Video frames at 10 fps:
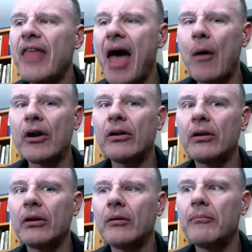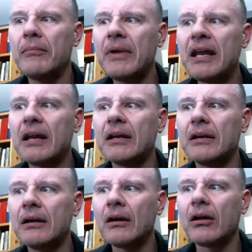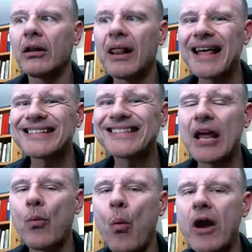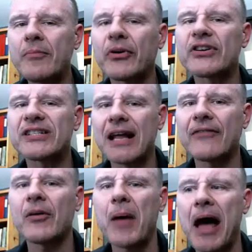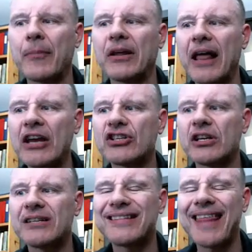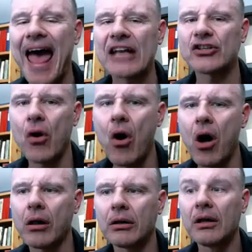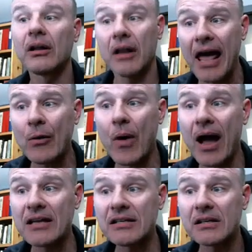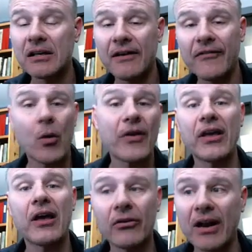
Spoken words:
that would mean less than 1% of the population is that tall. Likewise, if you go on the